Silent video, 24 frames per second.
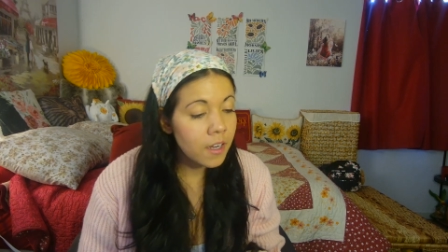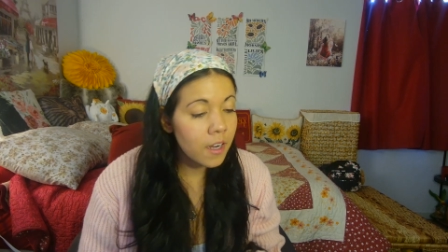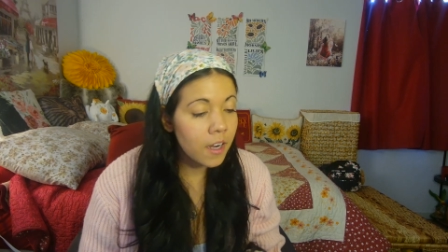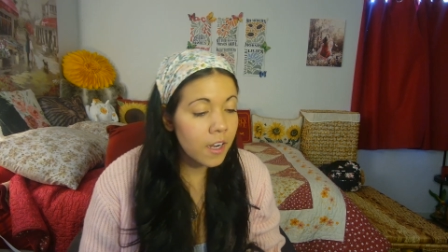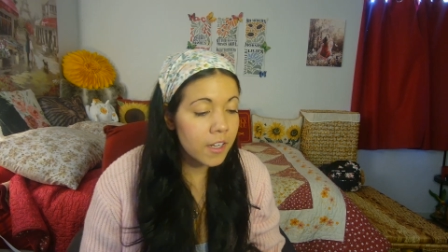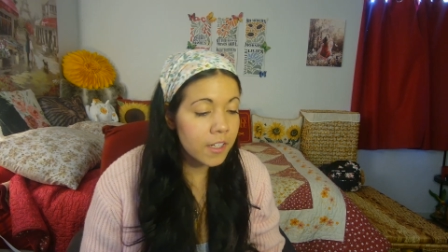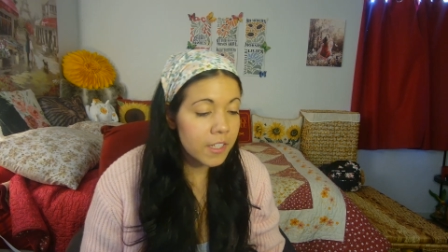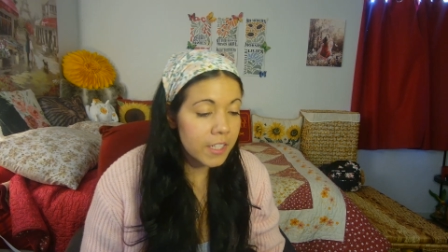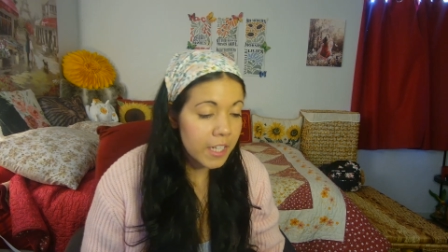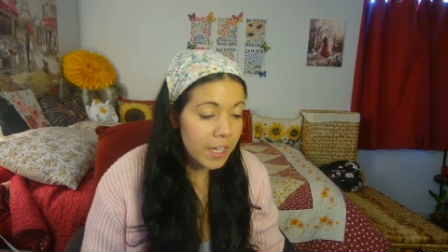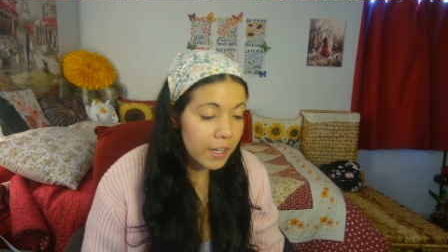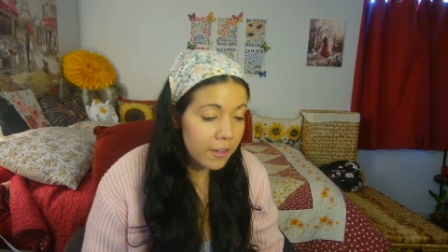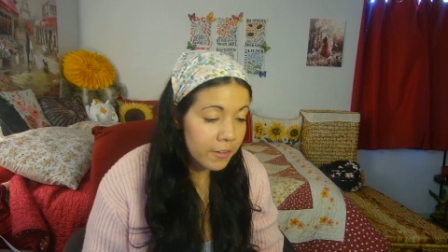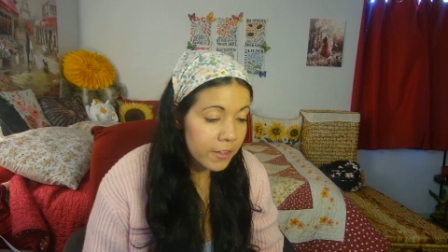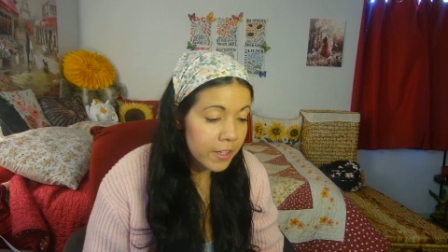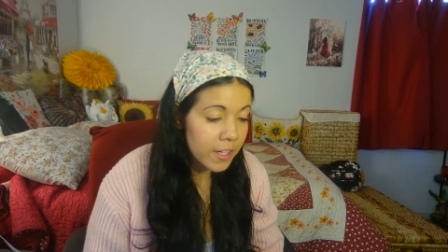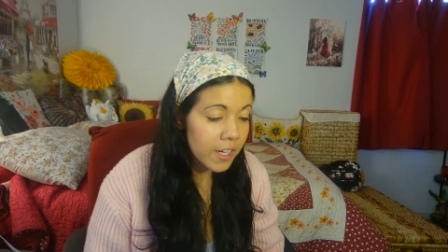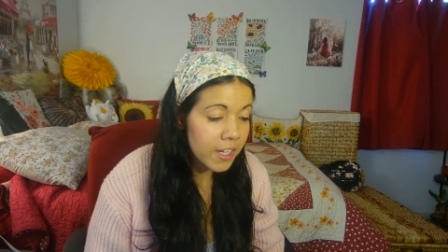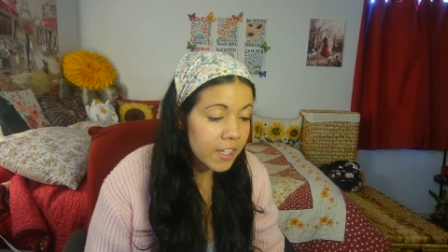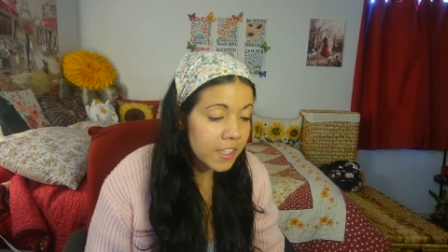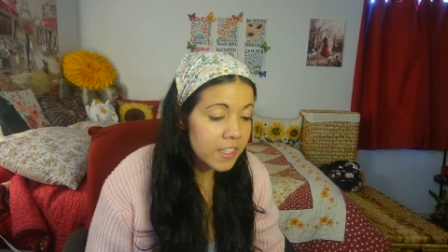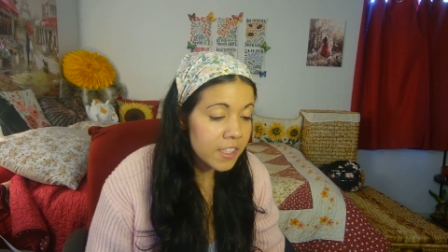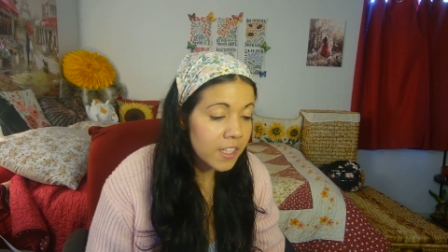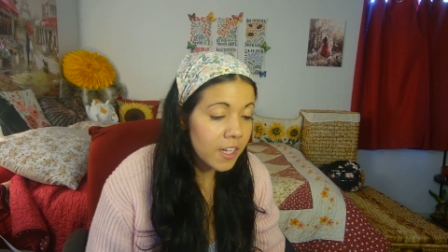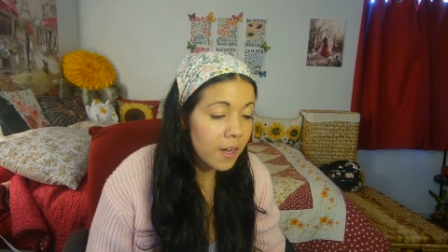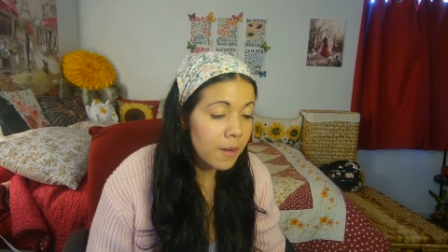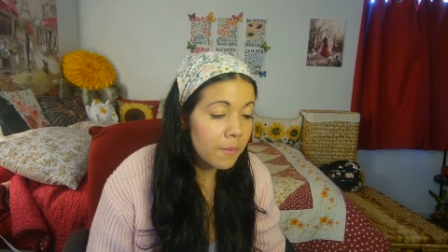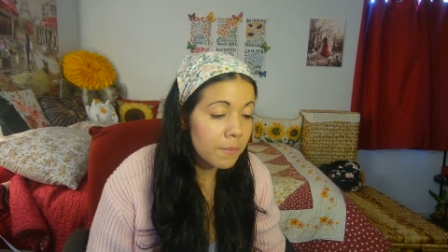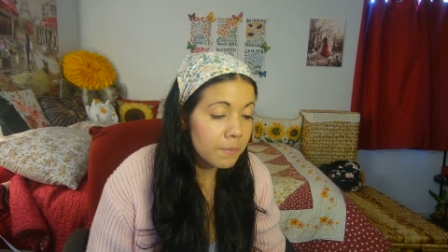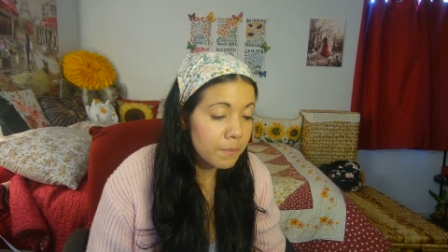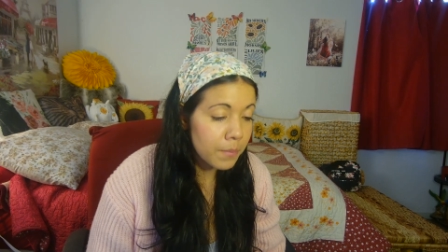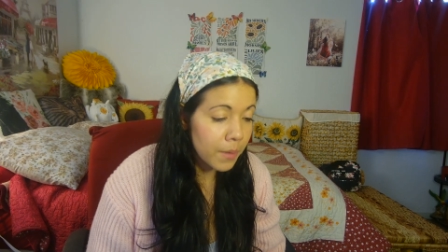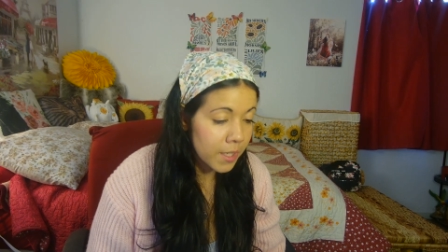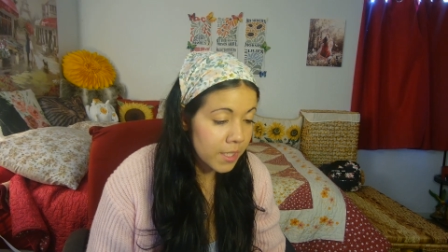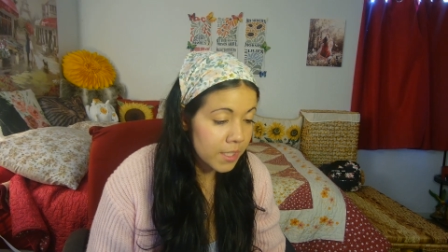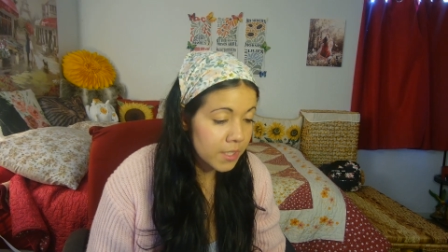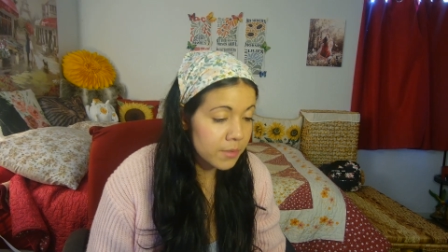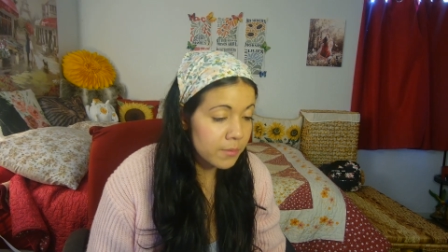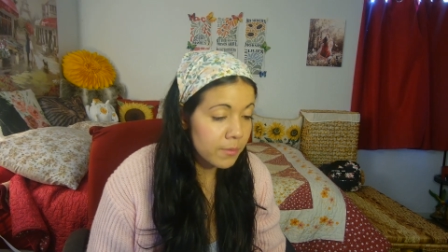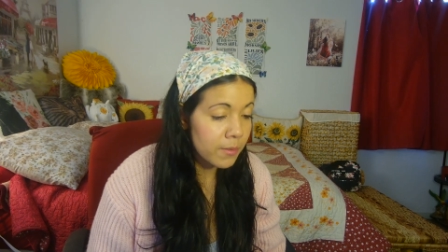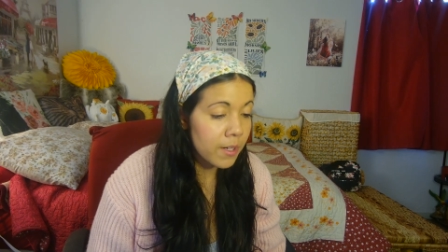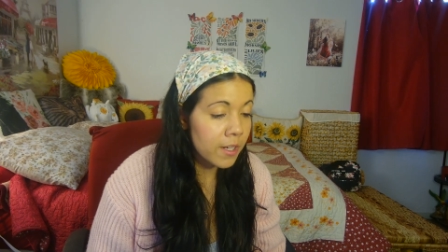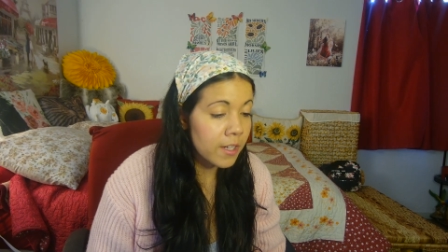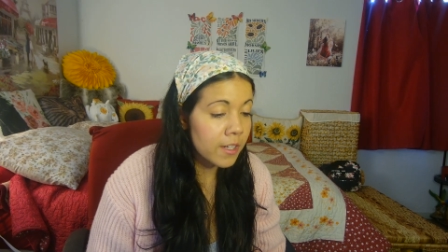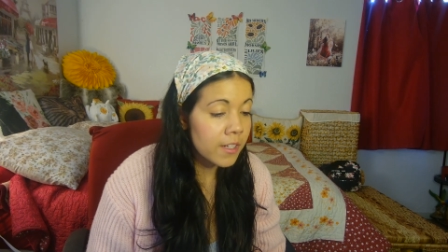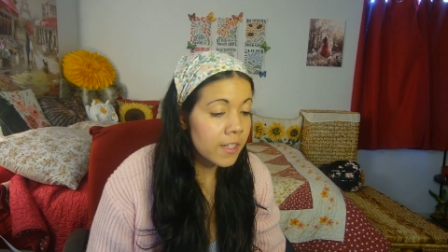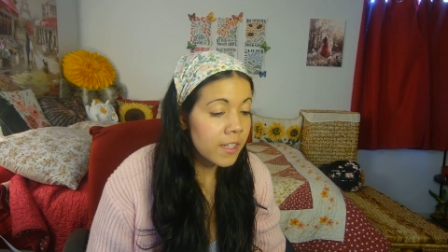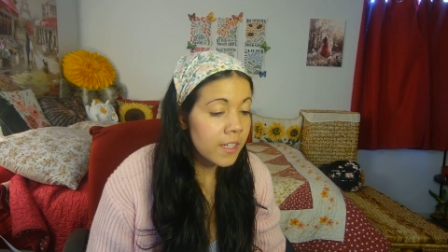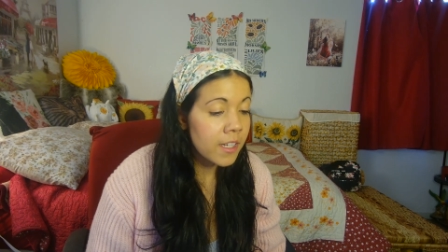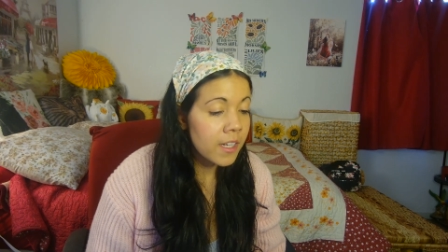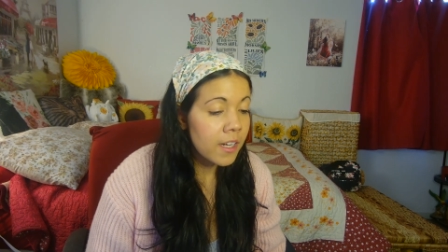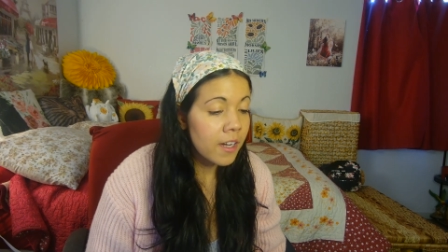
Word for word: on Kerioth, on Bozrah,